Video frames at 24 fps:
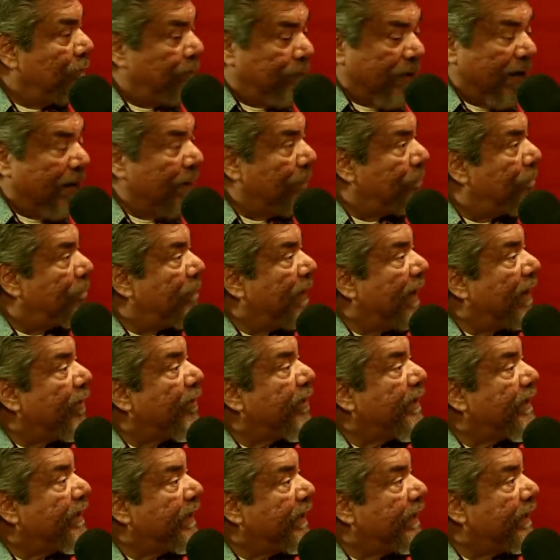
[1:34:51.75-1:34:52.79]
show.
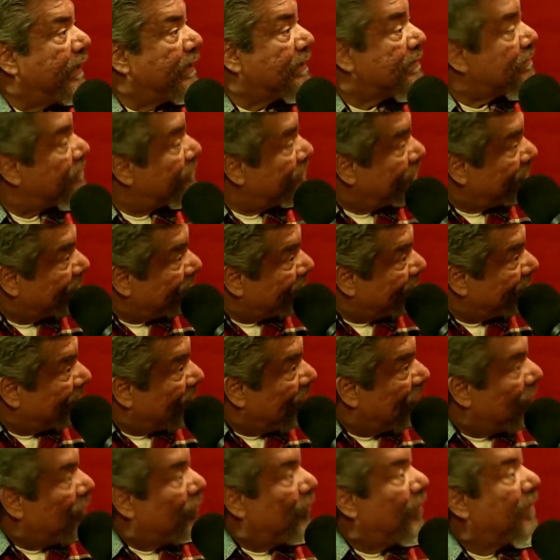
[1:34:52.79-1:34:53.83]
Barry is,
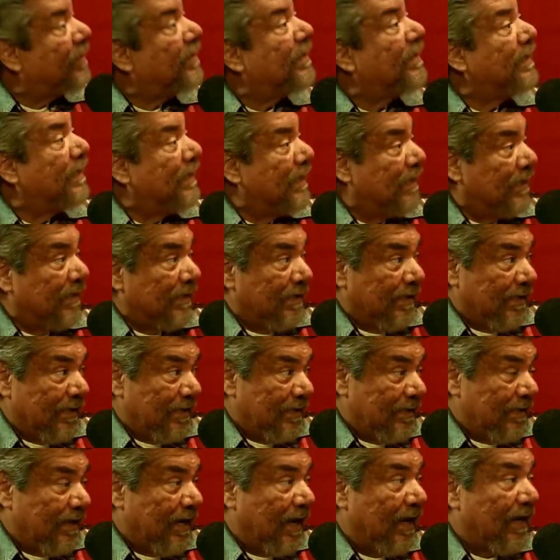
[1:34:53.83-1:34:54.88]
you know what?
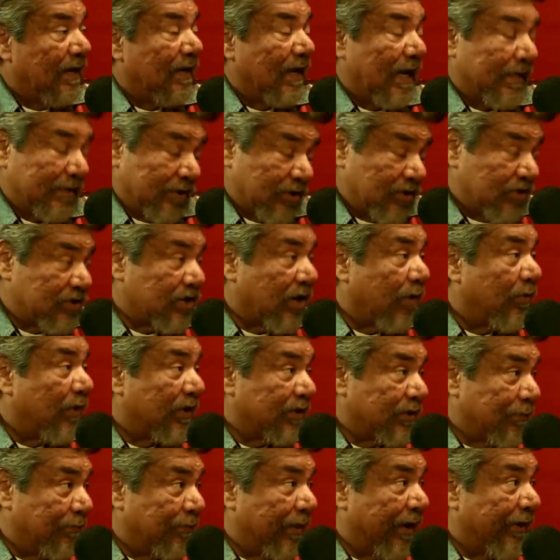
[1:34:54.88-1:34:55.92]
I think you start
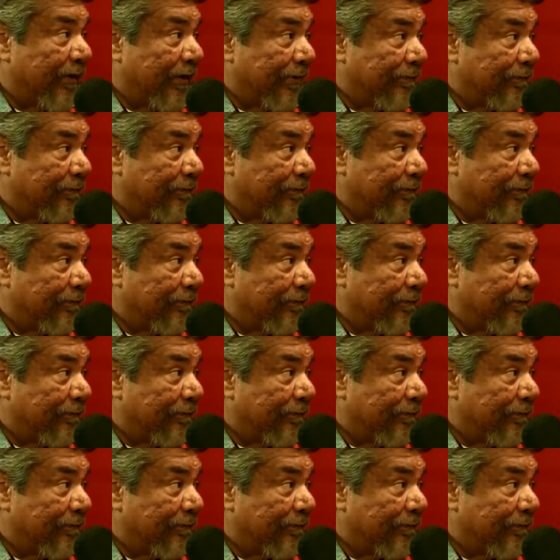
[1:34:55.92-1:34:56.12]
watching Barry. All